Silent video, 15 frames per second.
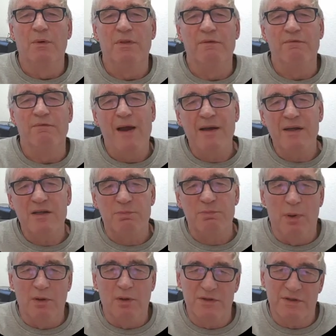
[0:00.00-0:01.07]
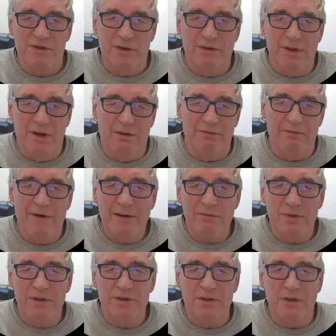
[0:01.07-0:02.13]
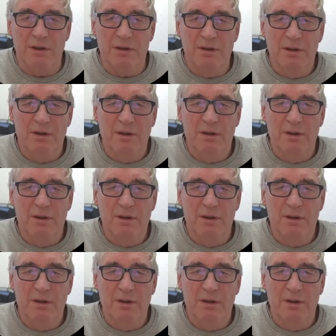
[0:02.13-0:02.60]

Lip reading: with the various boxes on your VAT return,